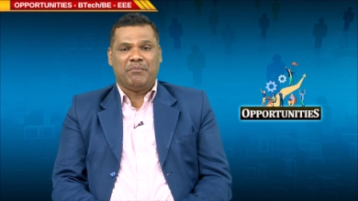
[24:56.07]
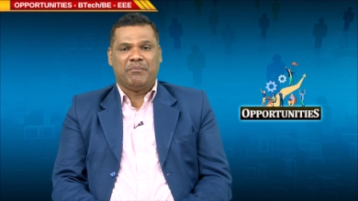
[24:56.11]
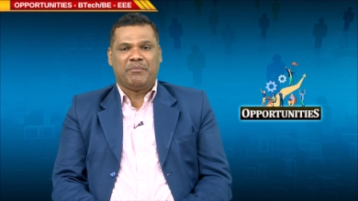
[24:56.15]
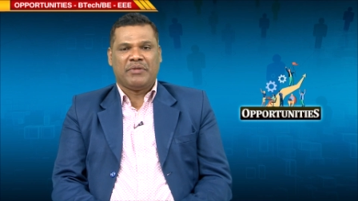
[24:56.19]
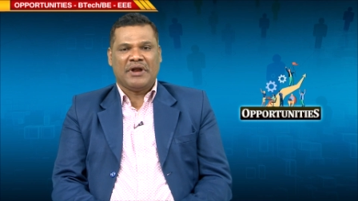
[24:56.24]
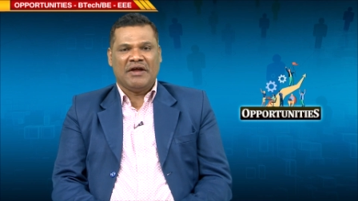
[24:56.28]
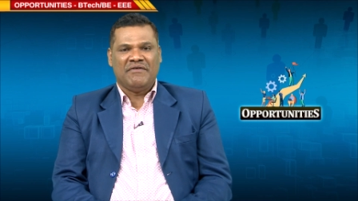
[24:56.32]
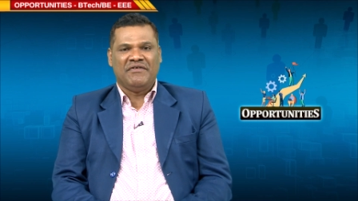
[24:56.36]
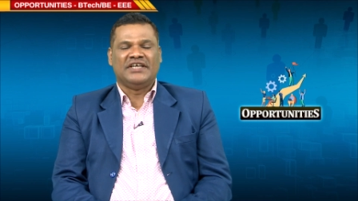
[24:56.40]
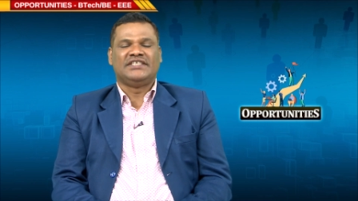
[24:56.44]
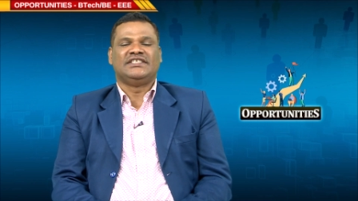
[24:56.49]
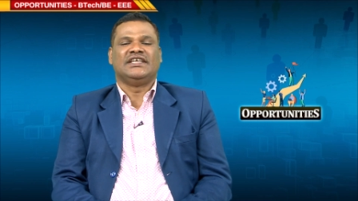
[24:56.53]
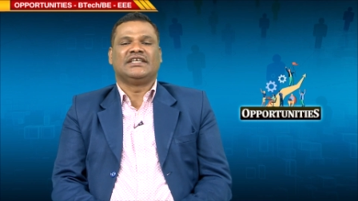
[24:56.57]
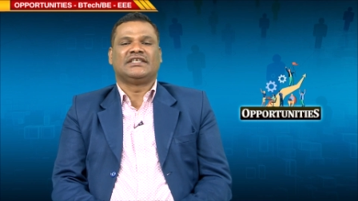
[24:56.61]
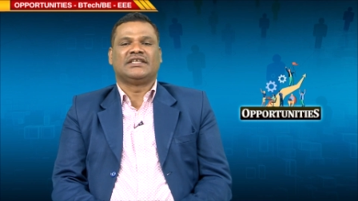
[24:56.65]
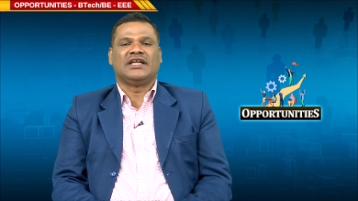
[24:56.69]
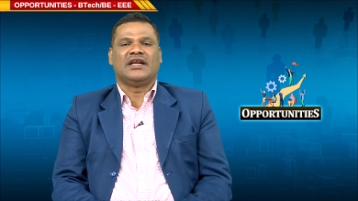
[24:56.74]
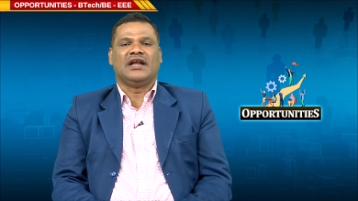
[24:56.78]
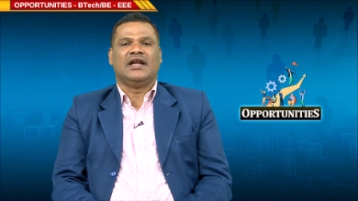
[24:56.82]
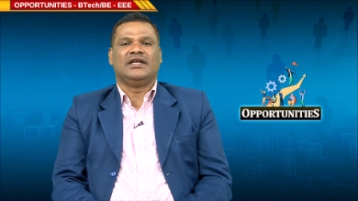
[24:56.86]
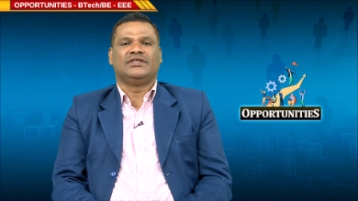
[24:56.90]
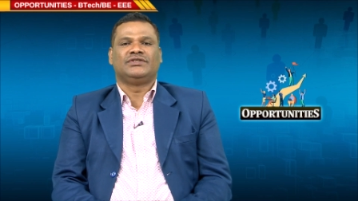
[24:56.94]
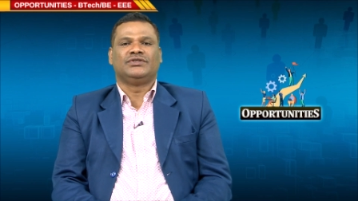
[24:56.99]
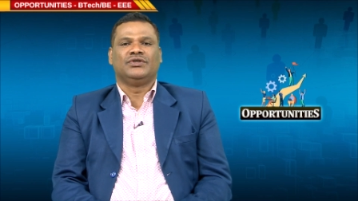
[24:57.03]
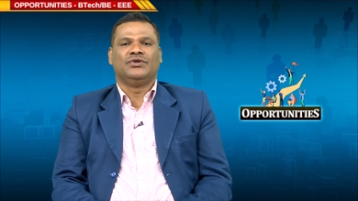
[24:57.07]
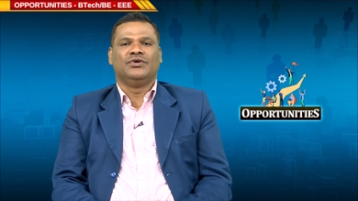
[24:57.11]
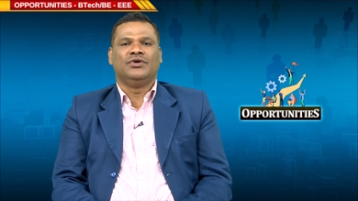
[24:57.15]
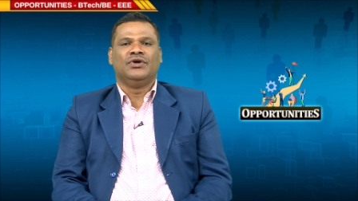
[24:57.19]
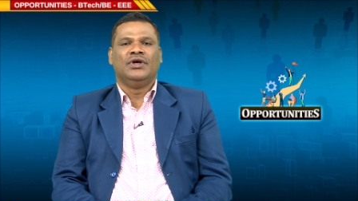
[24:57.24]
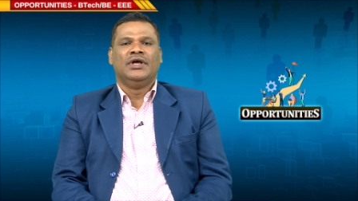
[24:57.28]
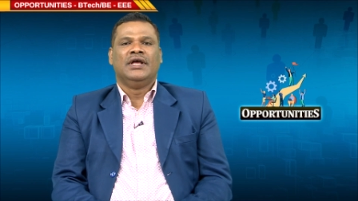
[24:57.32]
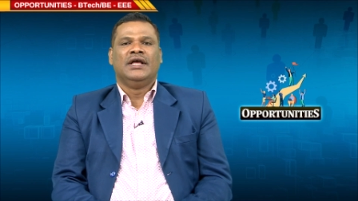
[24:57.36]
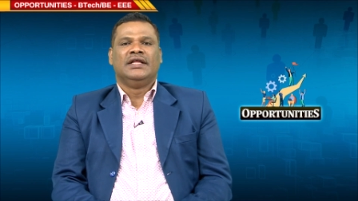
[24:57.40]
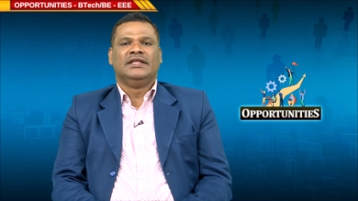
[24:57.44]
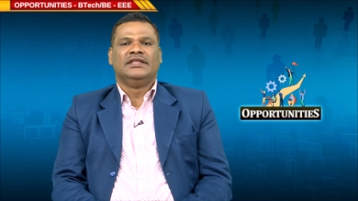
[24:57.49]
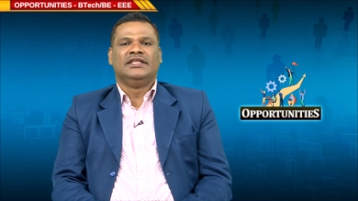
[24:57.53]
private sector also
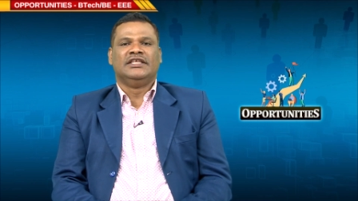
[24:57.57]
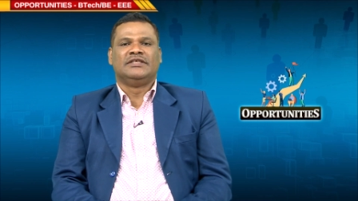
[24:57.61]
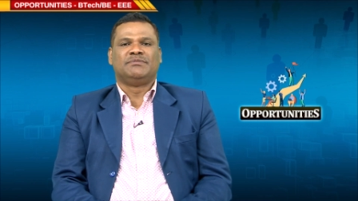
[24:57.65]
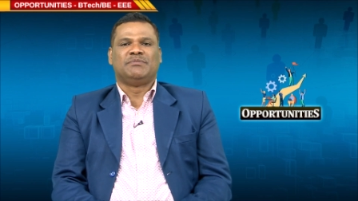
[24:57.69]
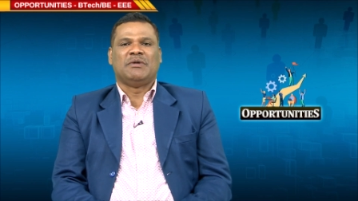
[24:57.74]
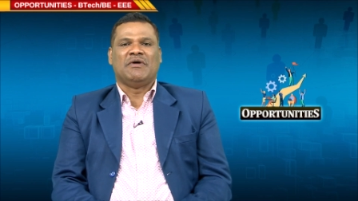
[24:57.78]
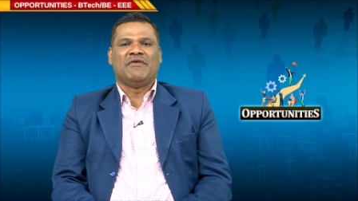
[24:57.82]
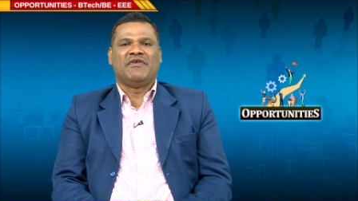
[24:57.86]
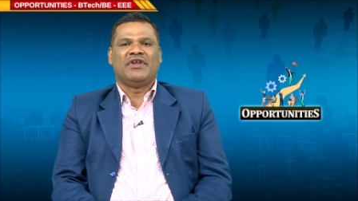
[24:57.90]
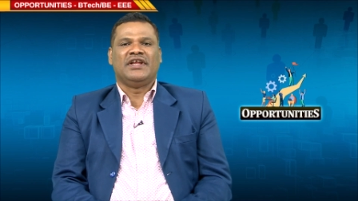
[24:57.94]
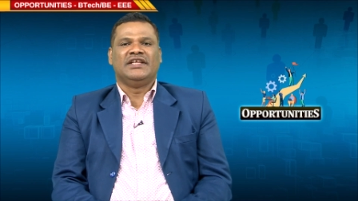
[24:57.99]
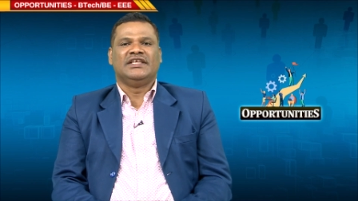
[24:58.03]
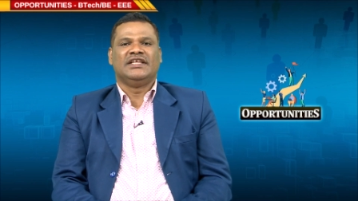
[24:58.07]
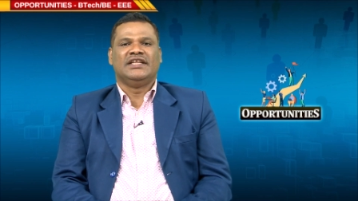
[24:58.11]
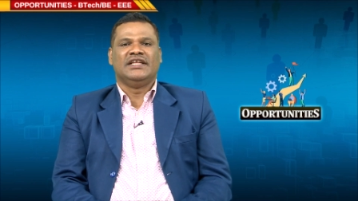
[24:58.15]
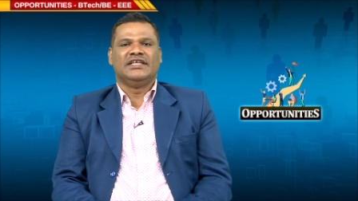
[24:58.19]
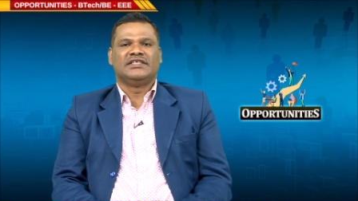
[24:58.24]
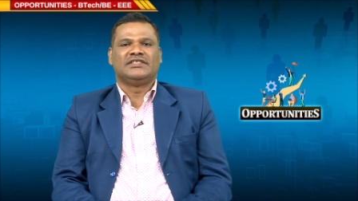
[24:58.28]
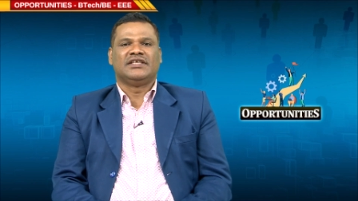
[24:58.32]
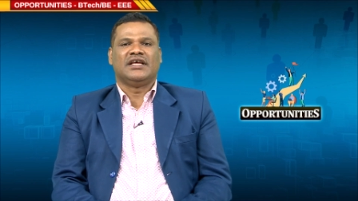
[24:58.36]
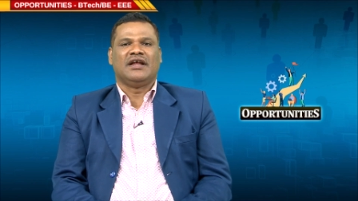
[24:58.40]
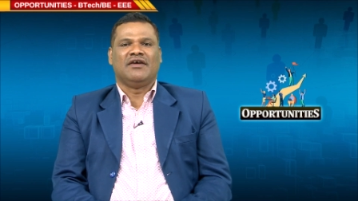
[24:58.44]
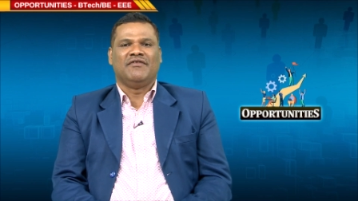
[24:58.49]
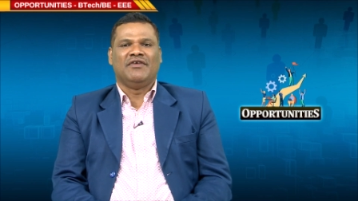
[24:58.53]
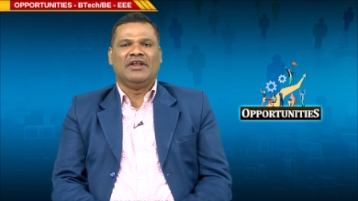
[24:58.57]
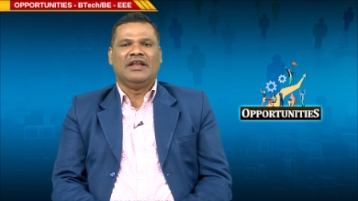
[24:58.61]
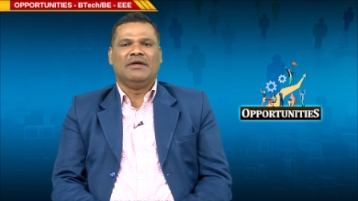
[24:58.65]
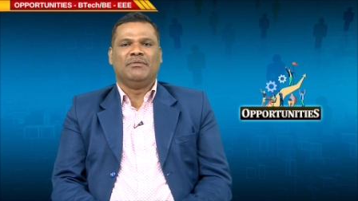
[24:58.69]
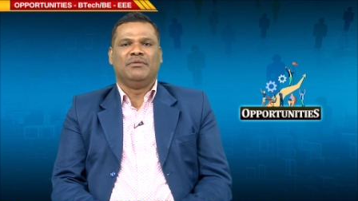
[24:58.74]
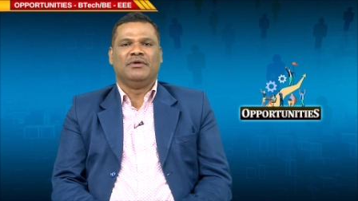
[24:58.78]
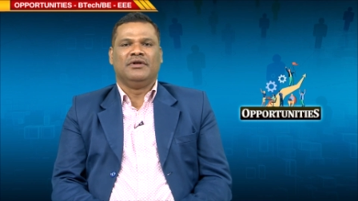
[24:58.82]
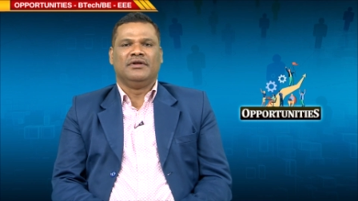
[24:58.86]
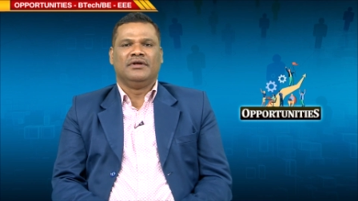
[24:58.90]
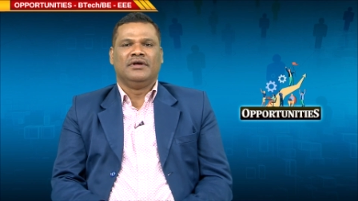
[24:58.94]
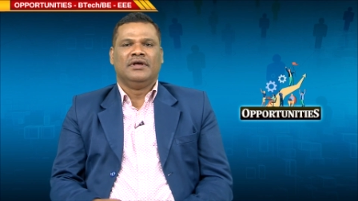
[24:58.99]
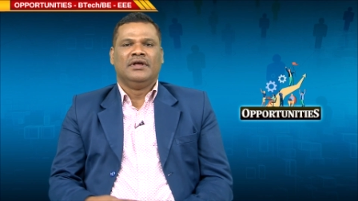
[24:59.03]
these power engineers are
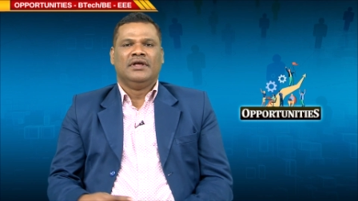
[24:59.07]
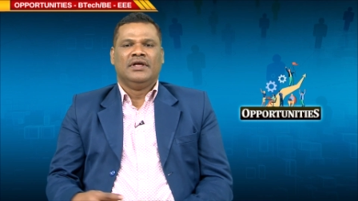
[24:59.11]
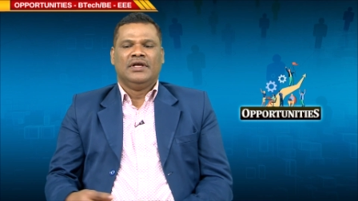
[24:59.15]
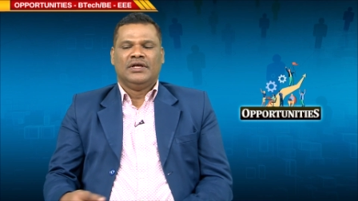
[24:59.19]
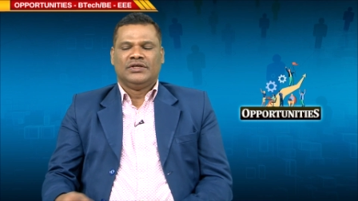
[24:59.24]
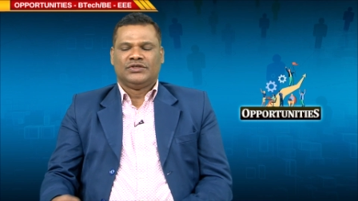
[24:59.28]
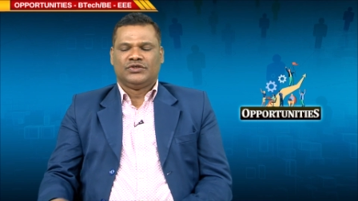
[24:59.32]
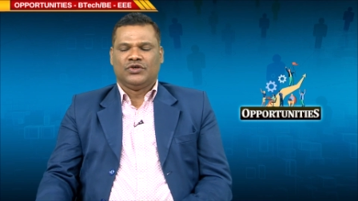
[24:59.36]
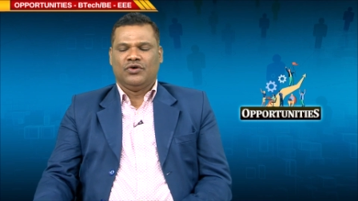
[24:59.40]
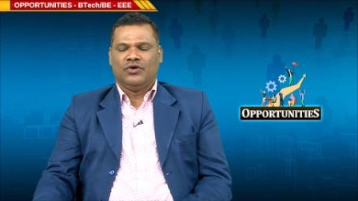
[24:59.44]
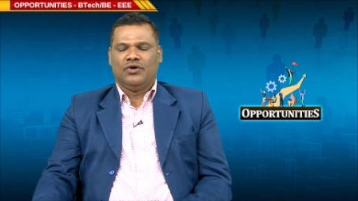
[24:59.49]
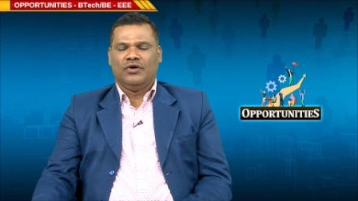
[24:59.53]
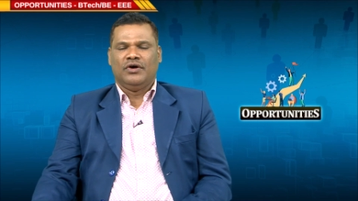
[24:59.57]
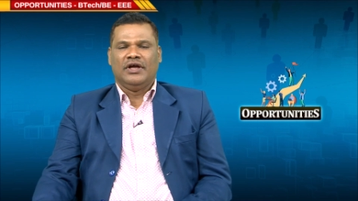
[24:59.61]
available. So,